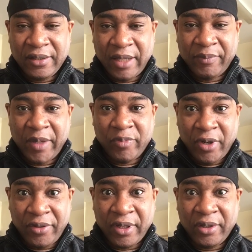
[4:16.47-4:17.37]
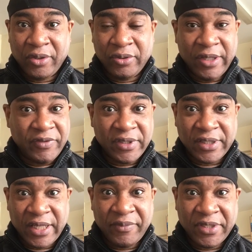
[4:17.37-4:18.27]
that my brother, who lives in the
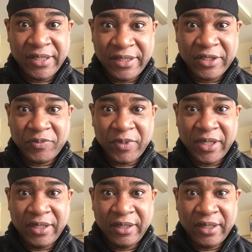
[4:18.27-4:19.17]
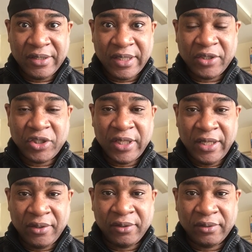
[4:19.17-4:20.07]
same city as me, is actually
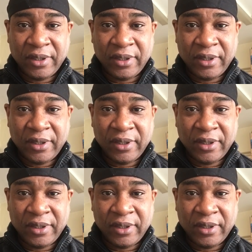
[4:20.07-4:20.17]
ill.